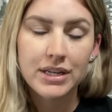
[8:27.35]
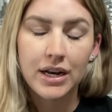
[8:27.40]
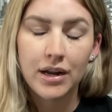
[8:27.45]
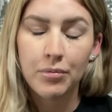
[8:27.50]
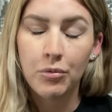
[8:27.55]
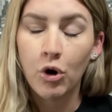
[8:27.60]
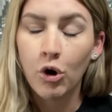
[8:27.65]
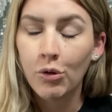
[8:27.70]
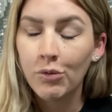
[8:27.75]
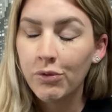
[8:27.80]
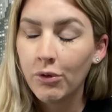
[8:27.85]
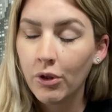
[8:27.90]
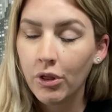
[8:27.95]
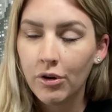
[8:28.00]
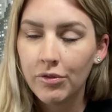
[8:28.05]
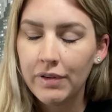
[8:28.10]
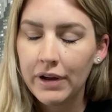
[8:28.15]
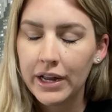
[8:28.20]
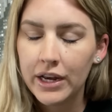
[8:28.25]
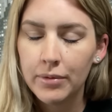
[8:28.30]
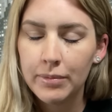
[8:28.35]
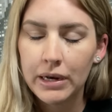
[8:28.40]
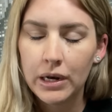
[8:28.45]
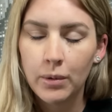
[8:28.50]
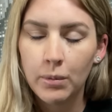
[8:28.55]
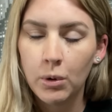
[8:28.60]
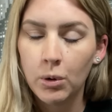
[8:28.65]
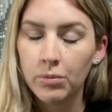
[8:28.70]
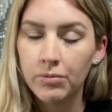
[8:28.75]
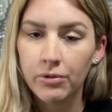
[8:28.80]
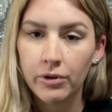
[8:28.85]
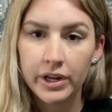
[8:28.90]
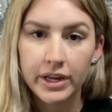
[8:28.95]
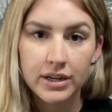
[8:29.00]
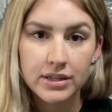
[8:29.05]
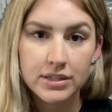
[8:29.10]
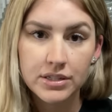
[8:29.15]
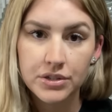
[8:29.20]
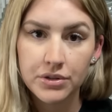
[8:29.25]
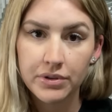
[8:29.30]
I'm hopeful they'll find him and I'm hopeful he
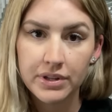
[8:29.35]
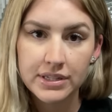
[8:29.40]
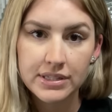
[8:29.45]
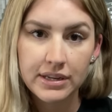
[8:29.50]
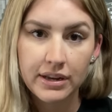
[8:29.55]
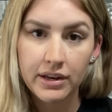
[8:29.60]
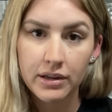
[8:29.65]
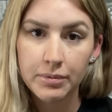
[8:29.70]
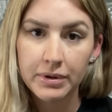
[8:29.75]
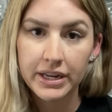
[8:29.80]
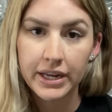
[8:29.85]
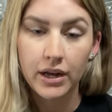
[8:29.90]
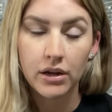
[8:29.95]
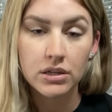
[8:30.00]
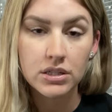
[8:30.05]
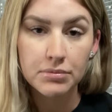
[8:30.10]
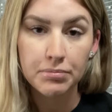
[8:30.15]
doesn't do this to anybody else.